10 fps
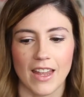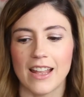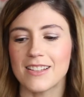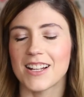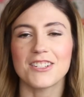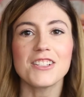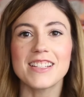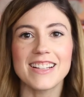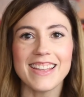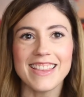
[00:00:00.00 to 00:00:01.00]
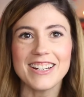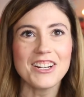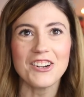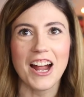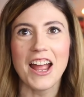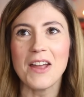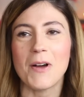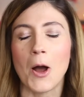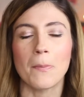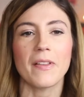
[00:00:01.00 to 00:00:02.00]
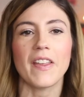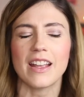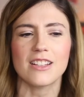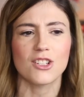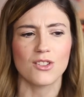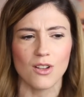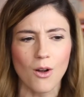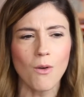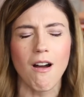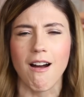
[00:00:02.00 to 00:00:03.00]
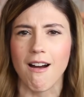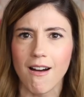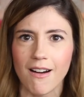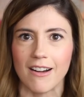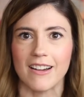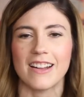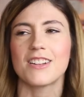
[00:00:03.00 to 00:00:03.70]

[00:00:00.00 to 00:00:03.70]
it's such a silly thing to cry about, but like, it's so hard.